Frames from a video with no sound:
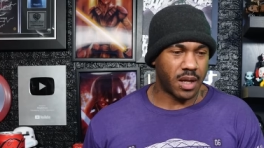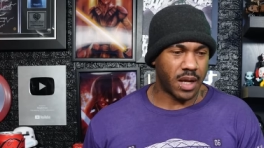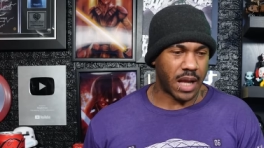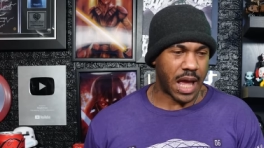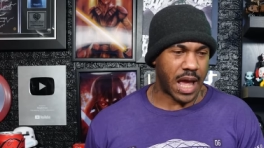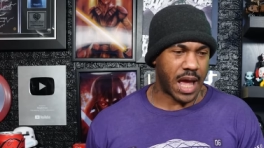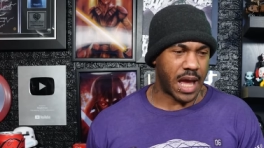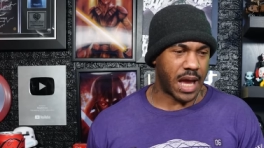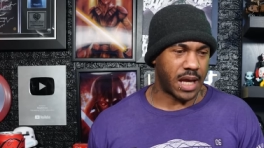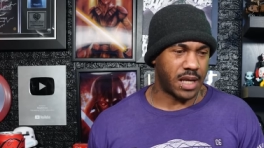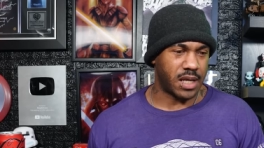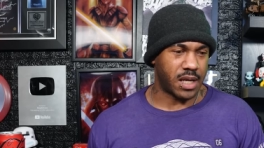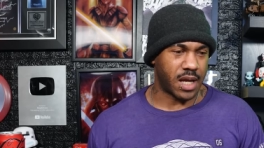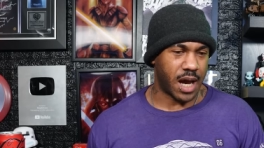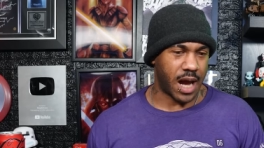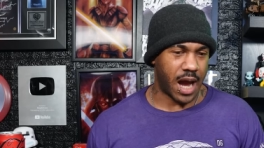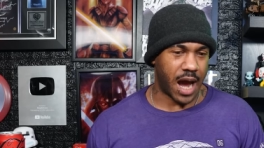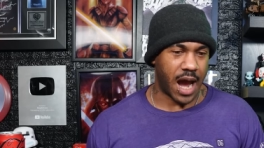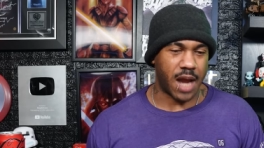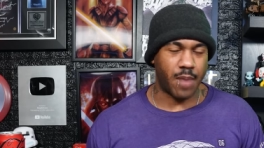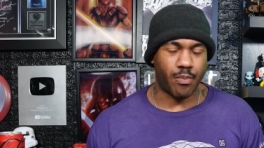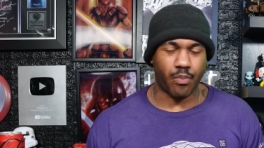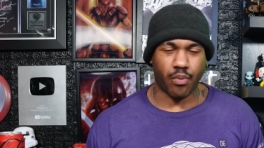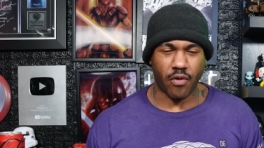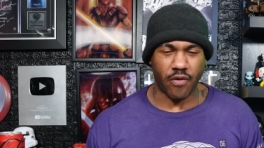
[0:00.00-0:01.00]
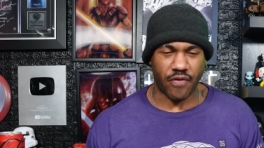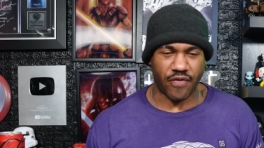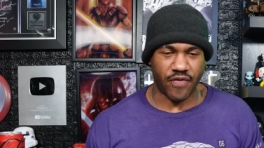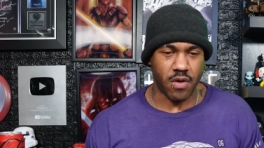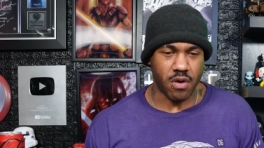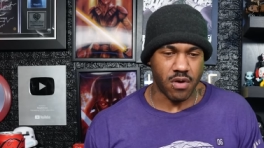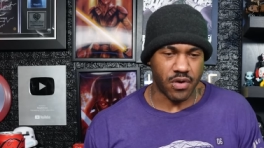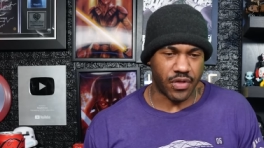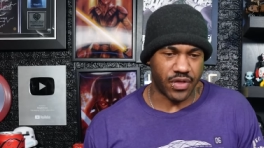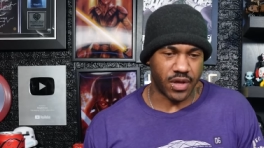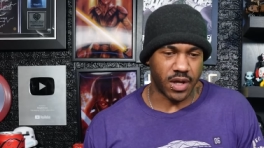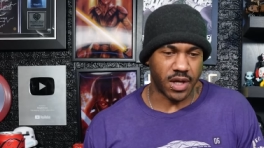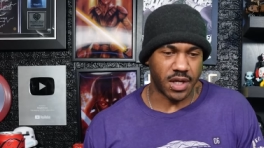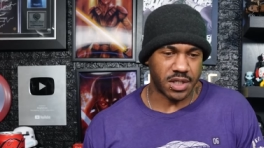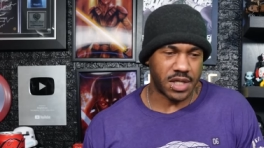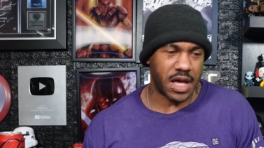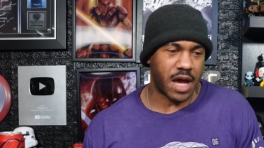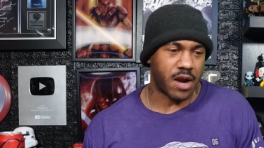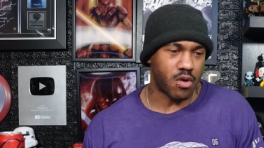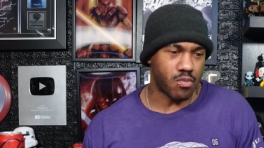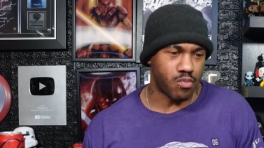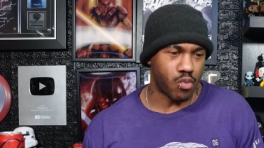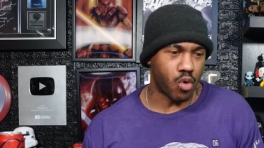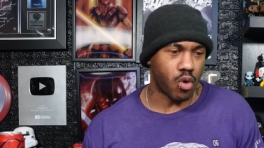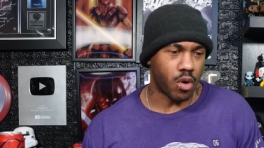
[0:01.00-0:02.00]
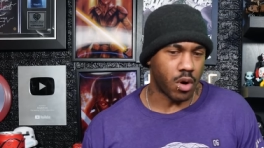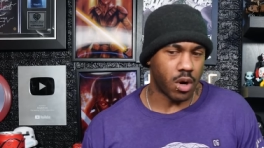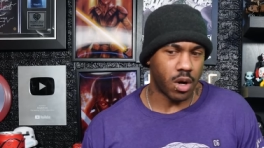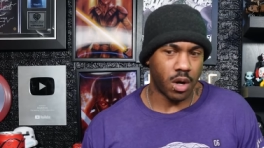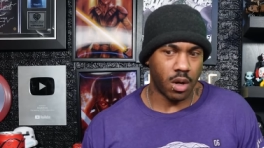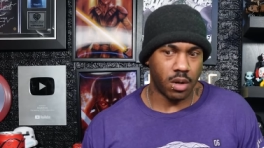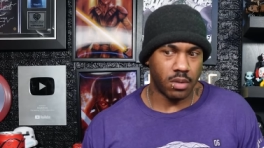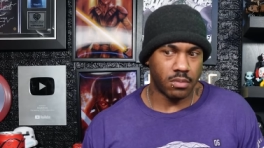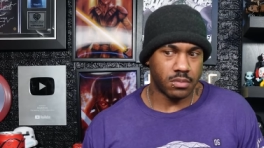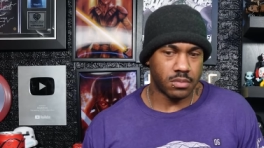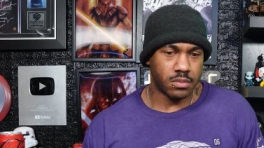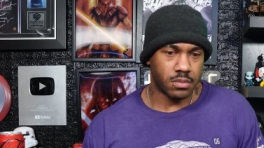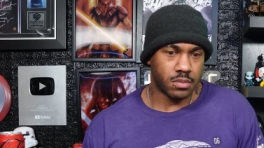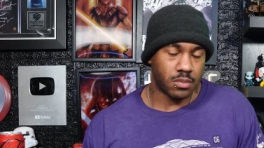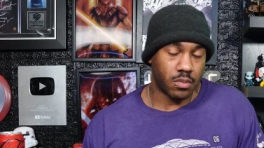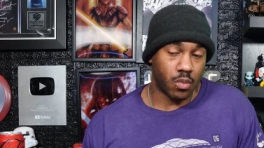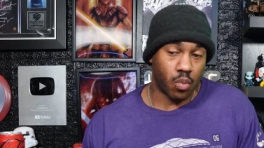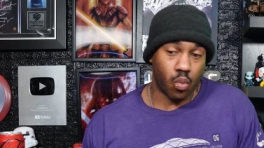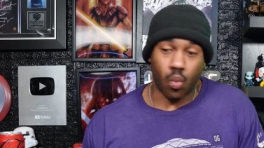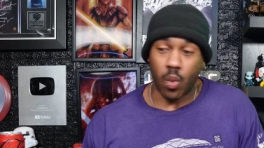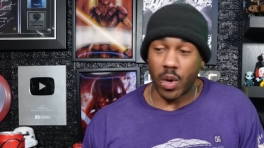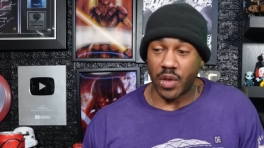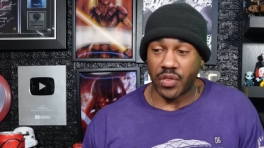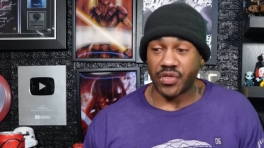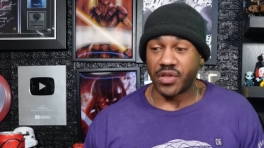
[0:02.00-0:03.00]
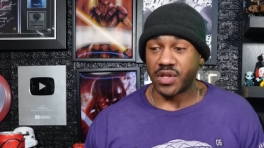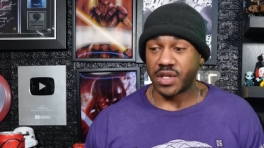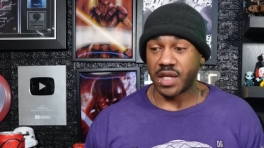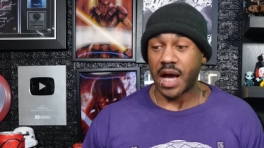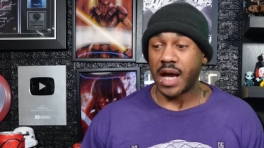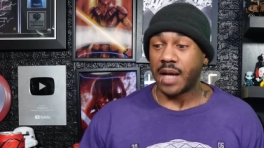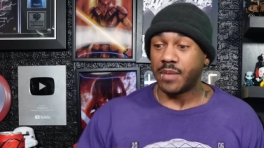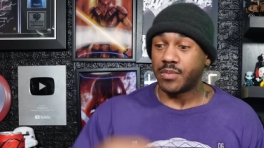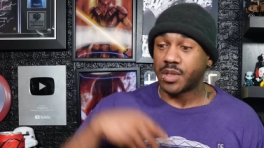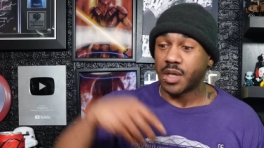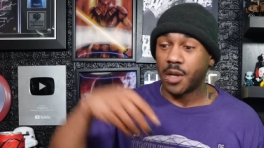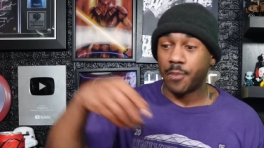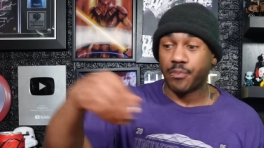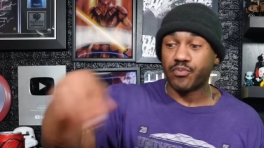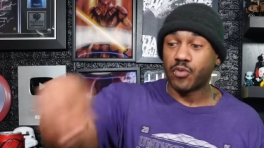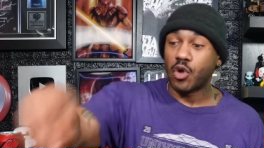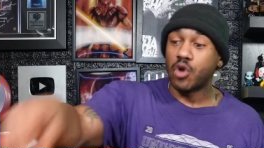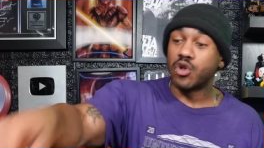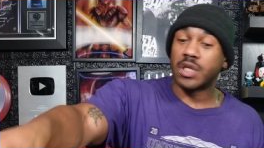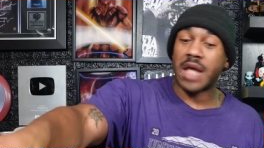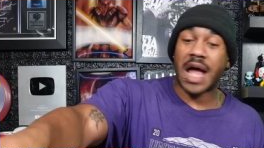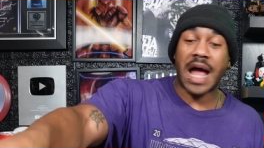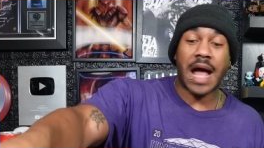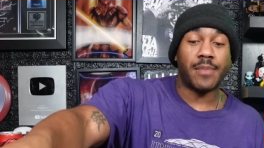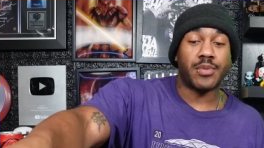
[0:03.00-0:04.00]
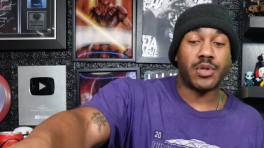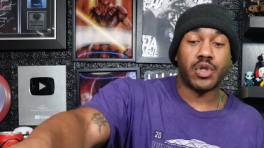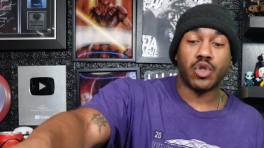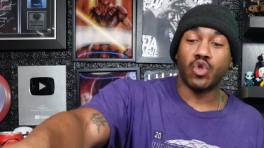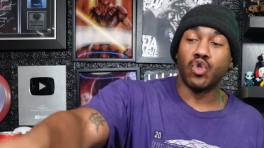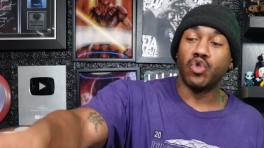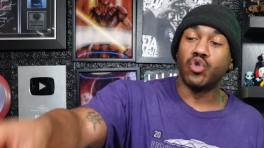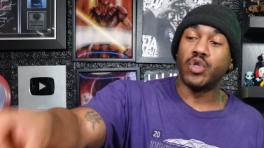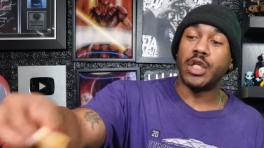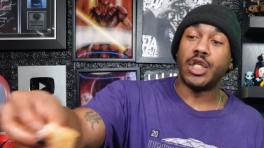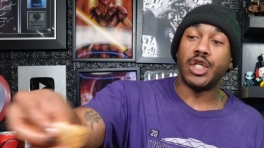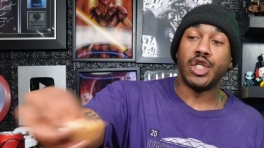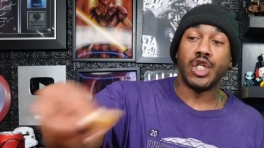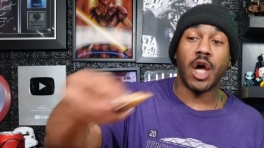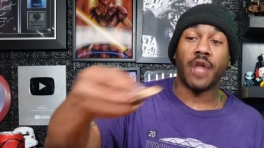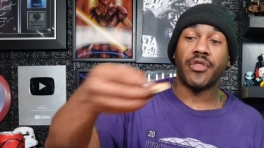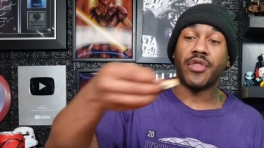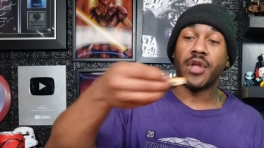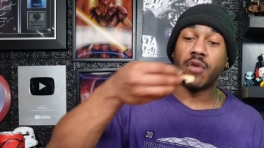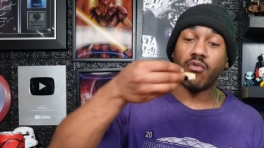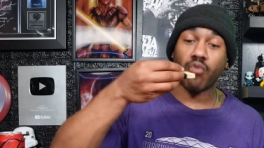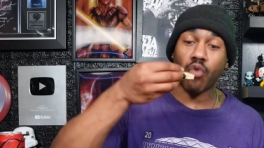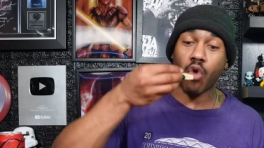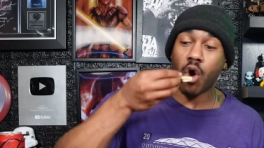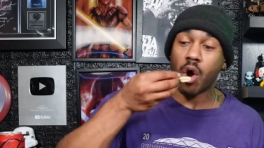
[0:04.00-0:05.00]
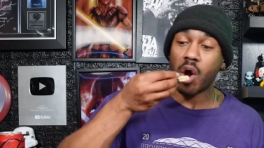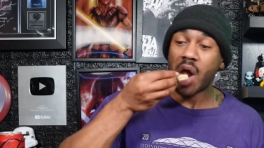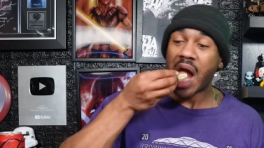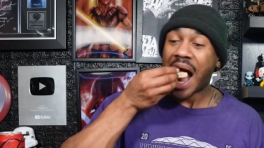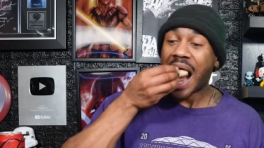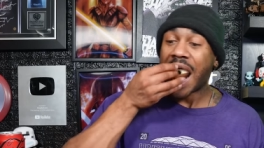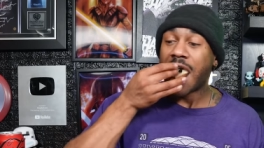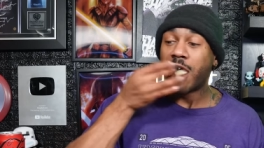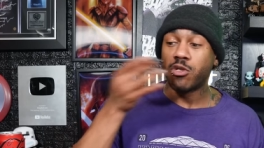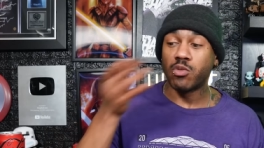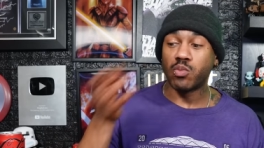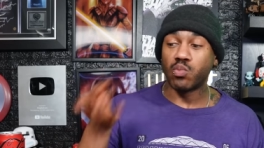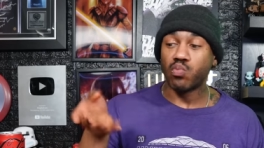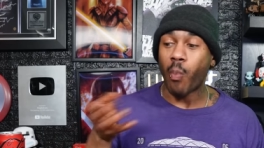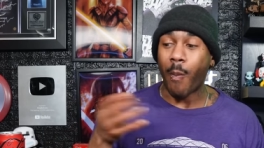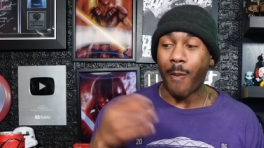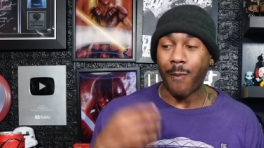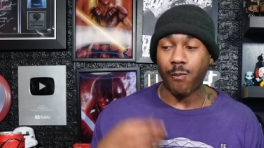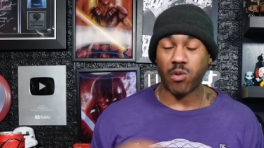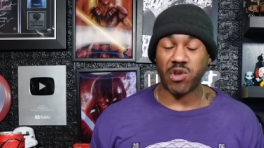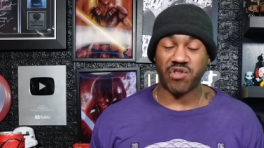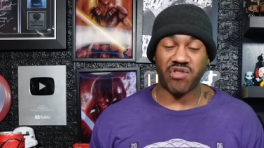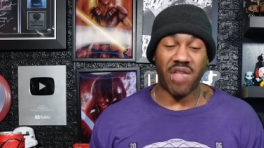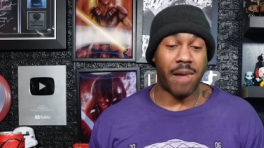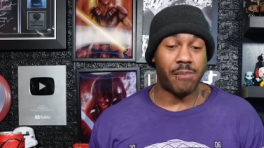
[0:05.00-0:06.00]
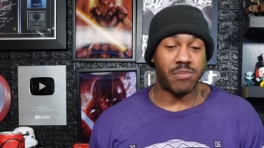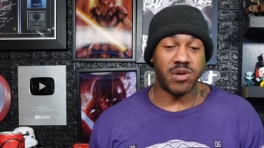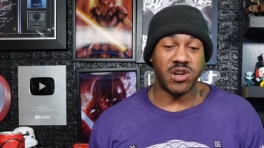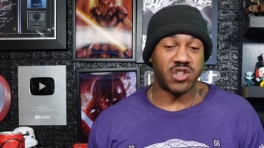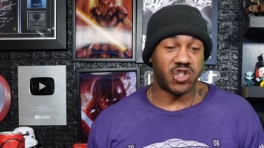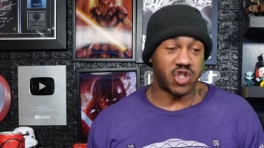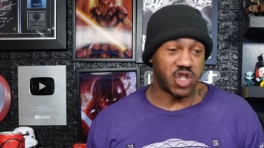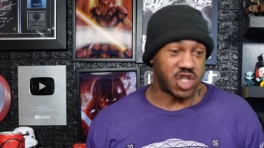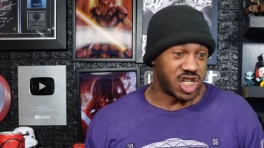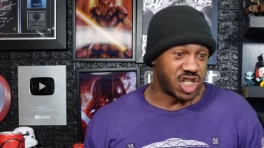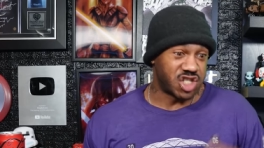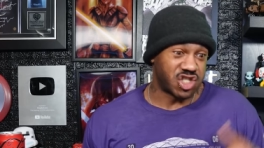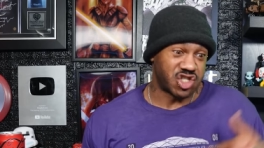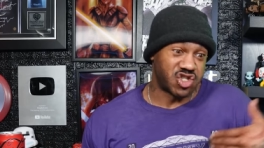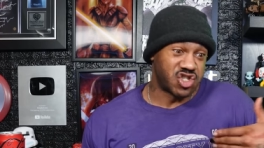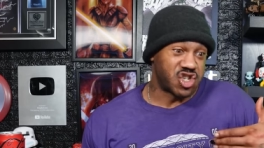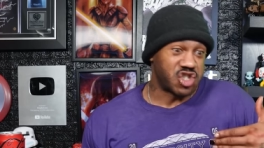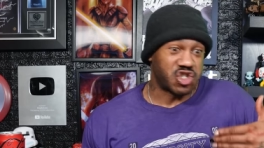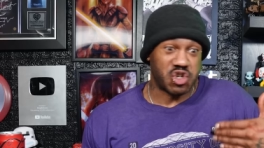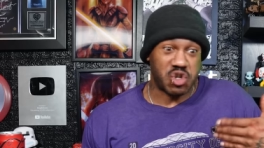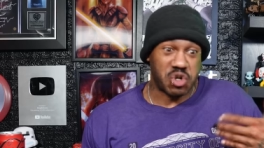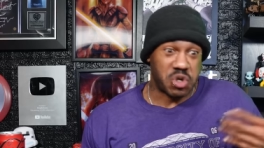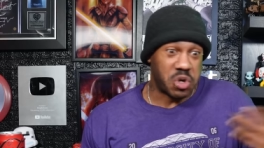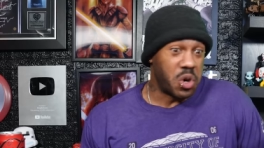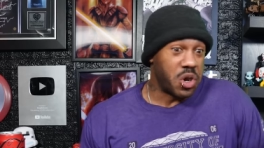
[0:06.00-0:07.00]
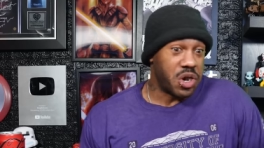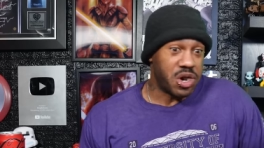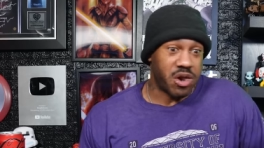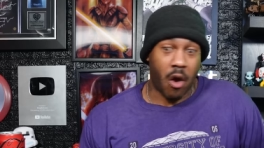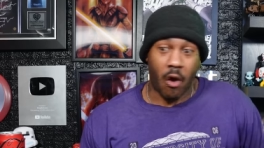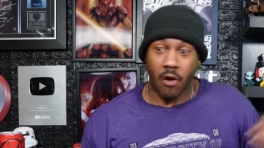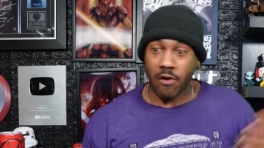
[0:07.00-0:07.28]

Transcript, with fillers: And I prefer things that are more with the times. There's absolutely nothing wrong with that pizza. It's just good.